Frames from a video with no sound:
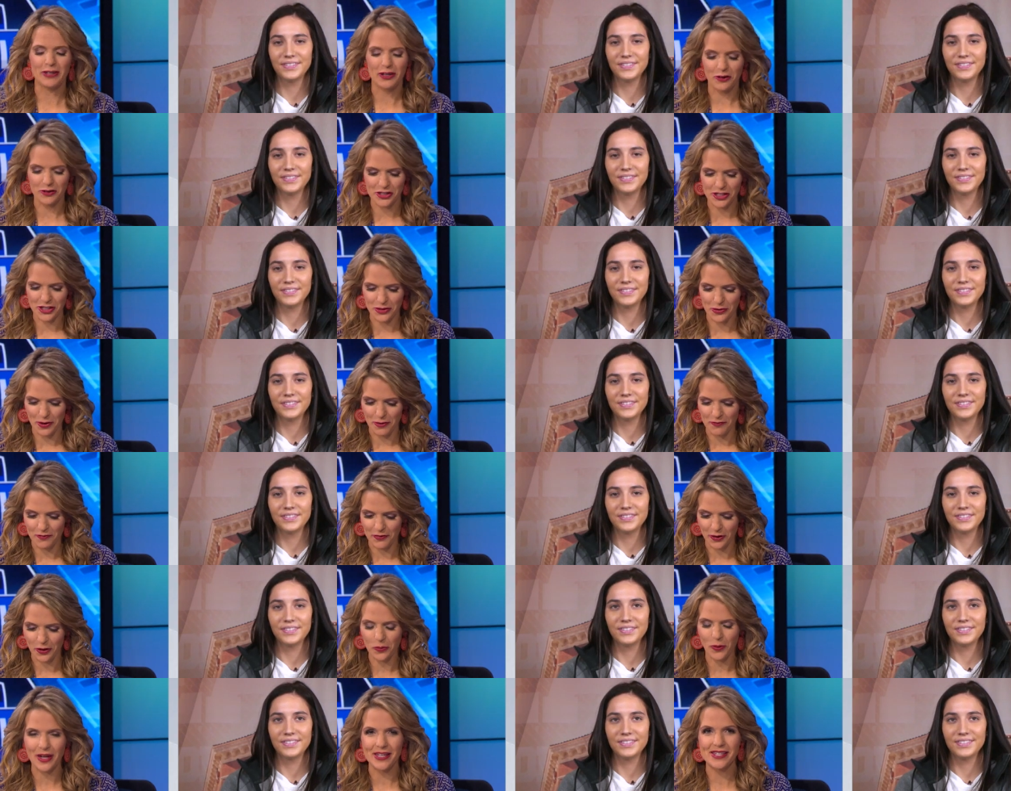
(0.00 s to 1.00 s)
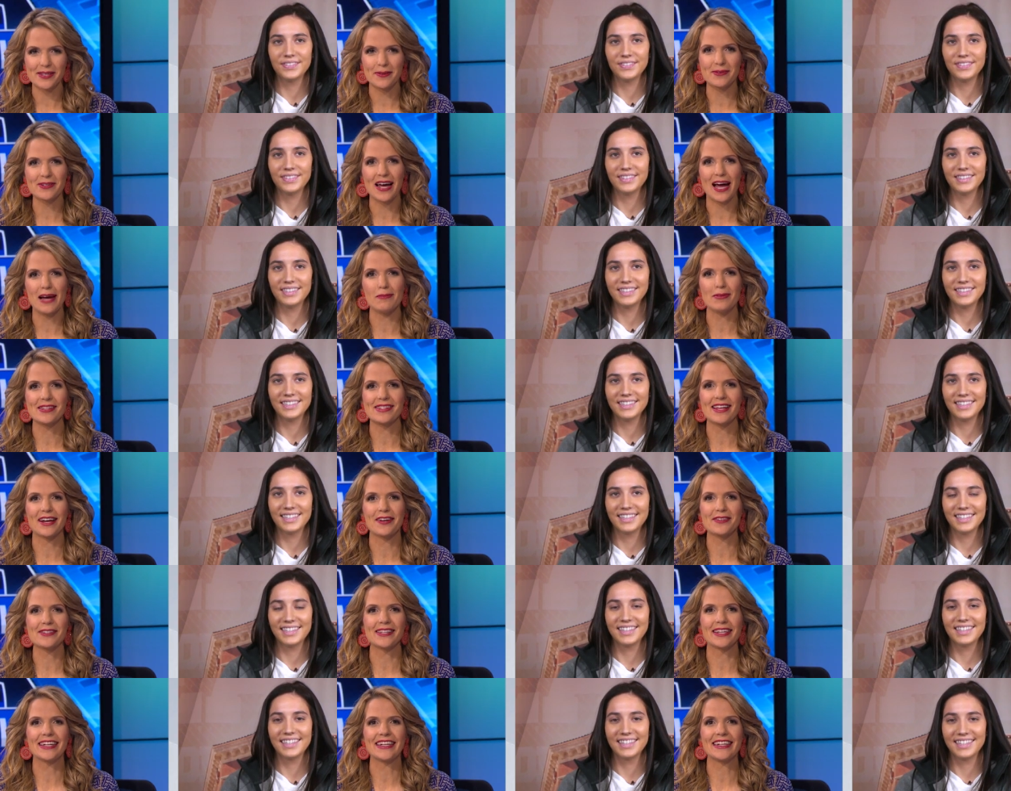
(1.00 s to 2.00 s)
Speaker 1: coaching you up for quite some time, it
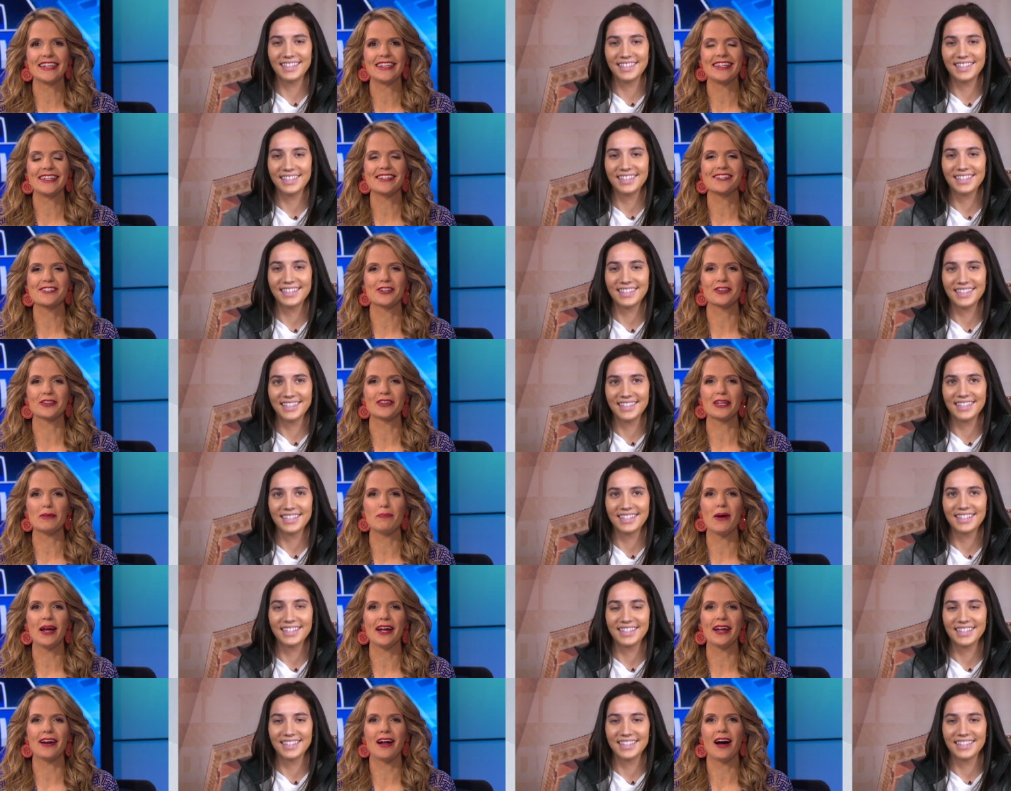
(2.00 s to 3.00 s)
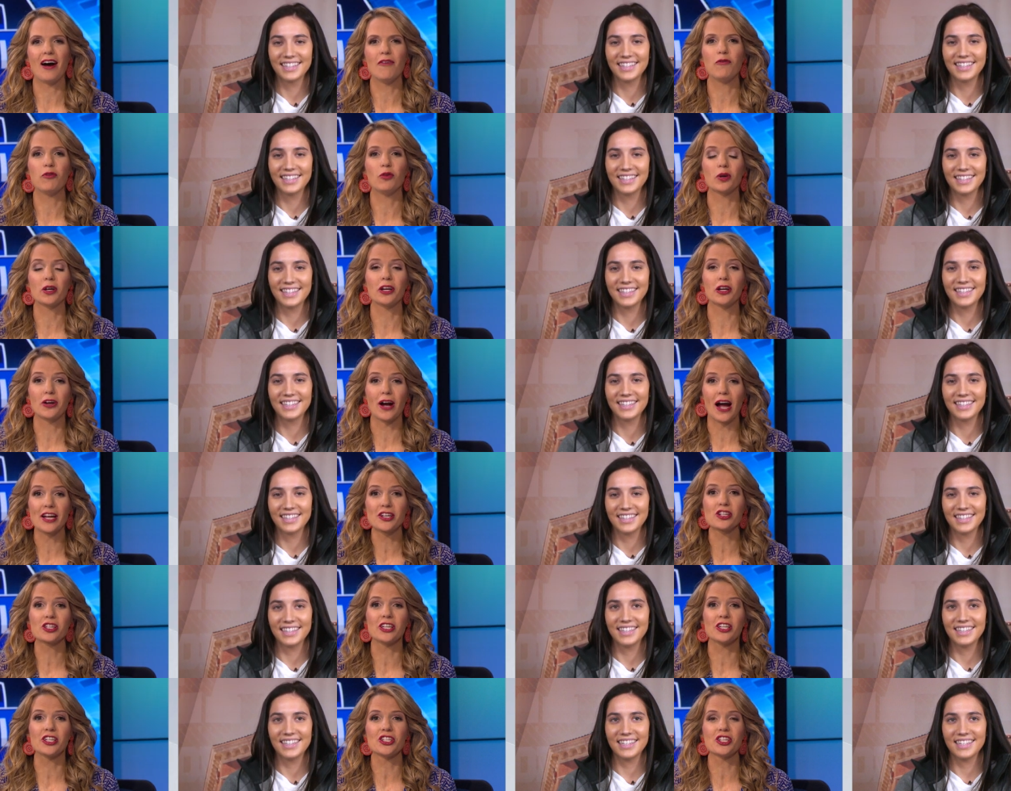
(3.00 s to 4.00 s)
sounds like, and it's certainly paying off. Well,
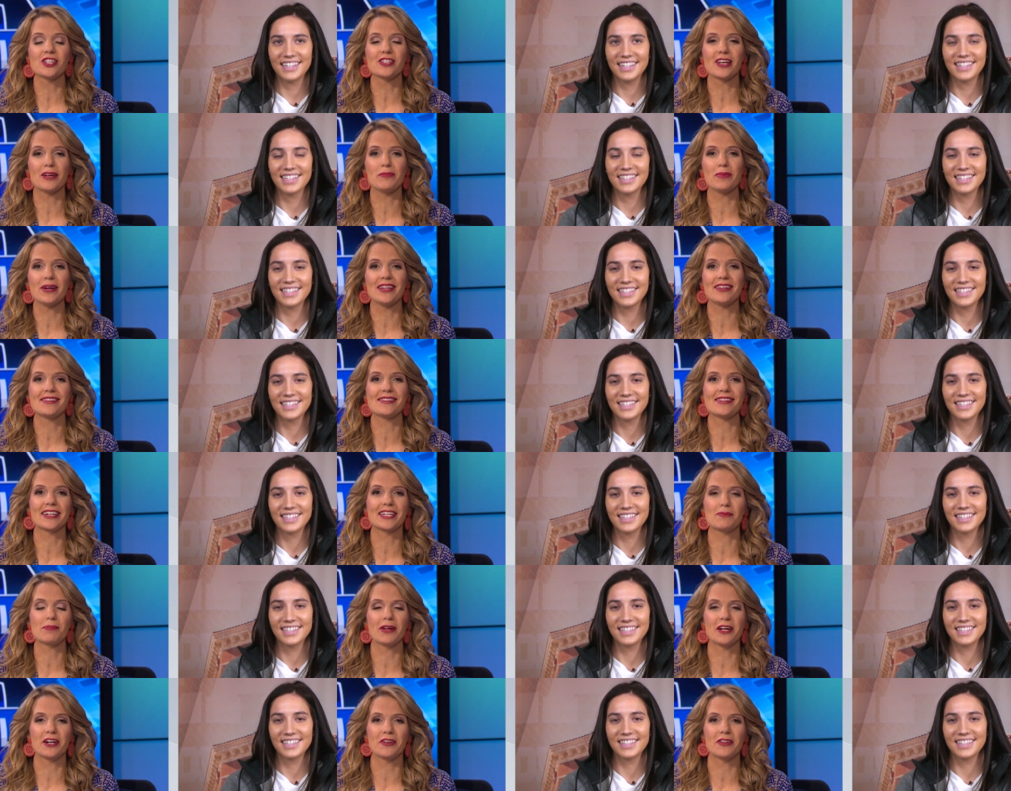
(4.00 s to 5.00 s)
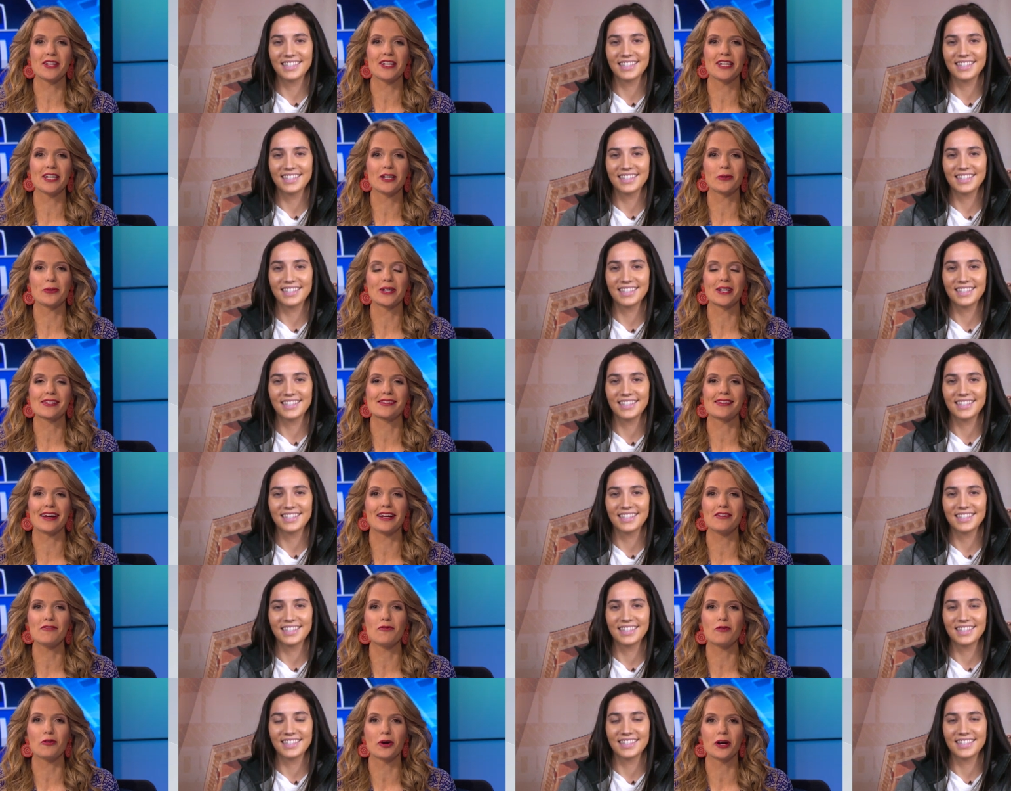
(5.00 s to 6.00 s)
congratulations on being the sixth player of the year. We're
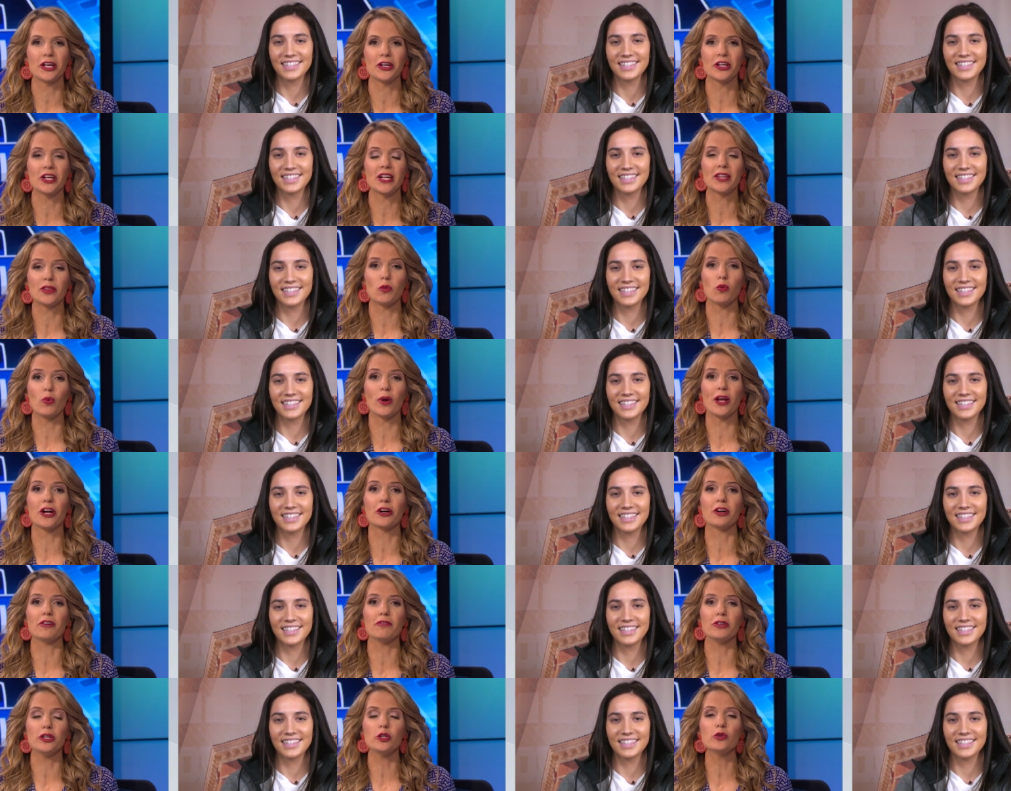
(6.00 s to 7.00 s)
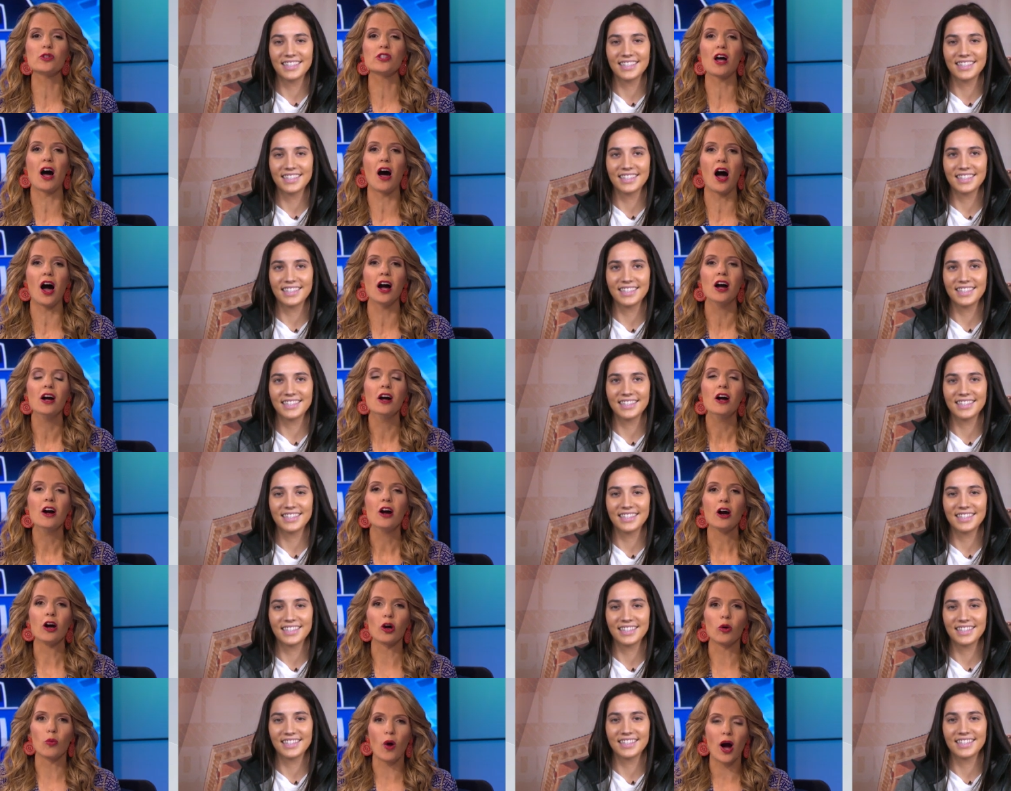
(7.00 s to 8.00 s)
excited for you. You get the winner of Utah
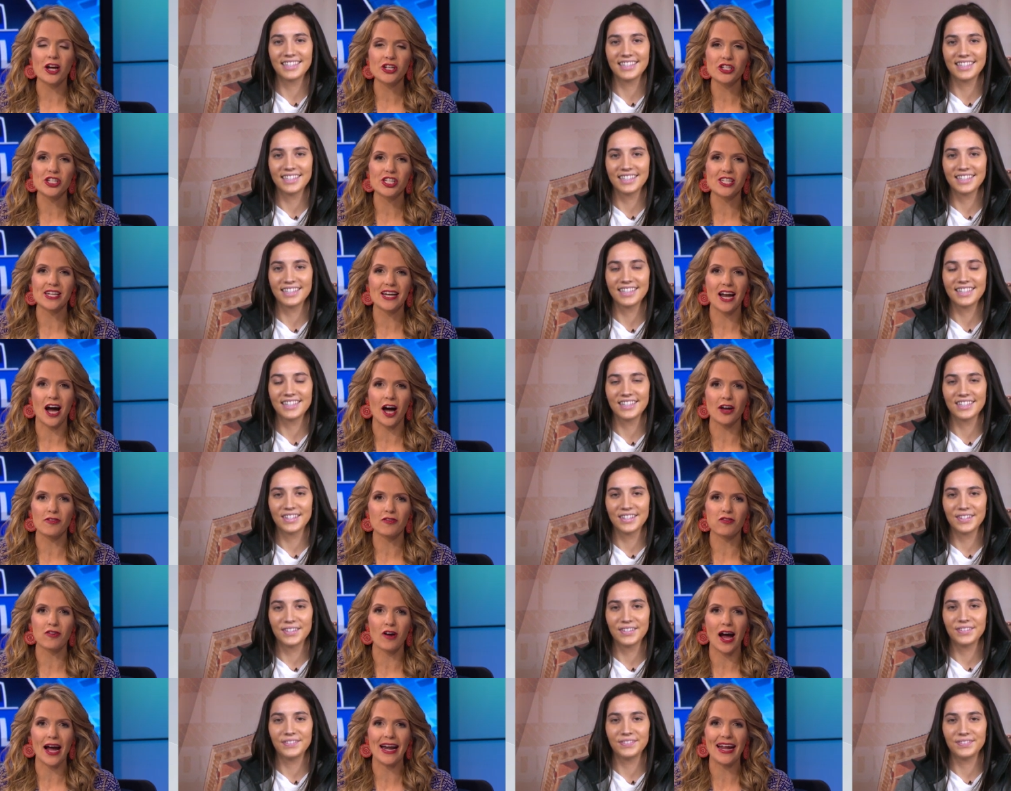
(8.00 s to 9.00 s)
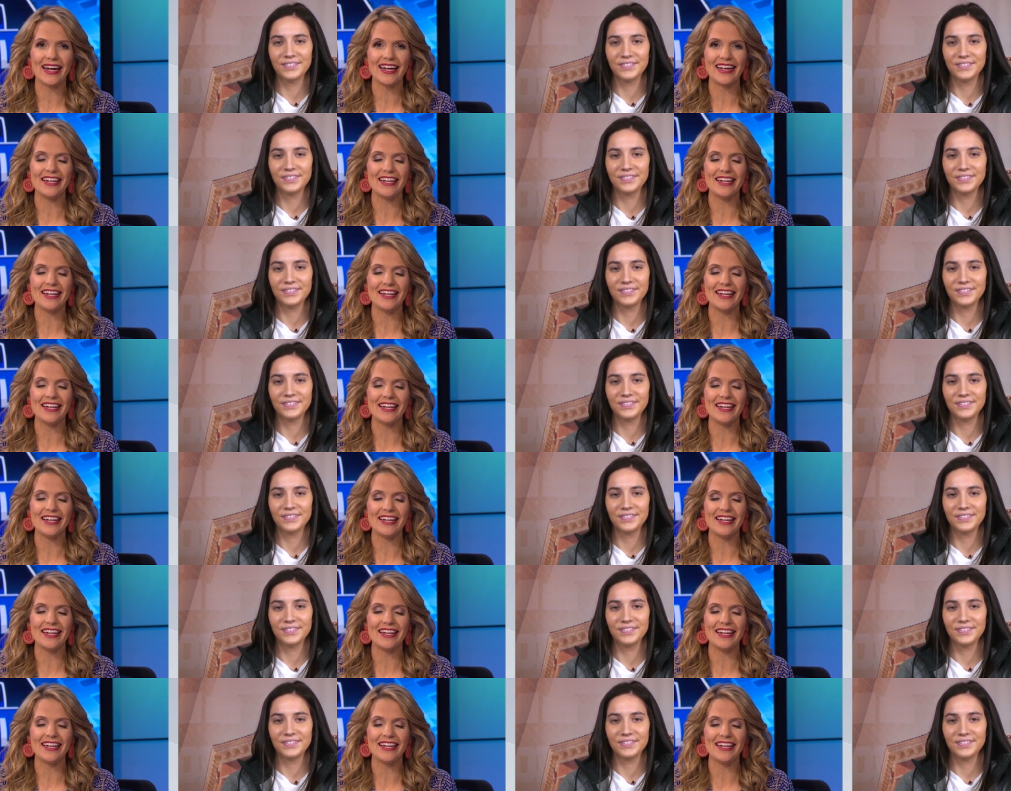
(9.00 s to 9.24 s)
or Washington on Friday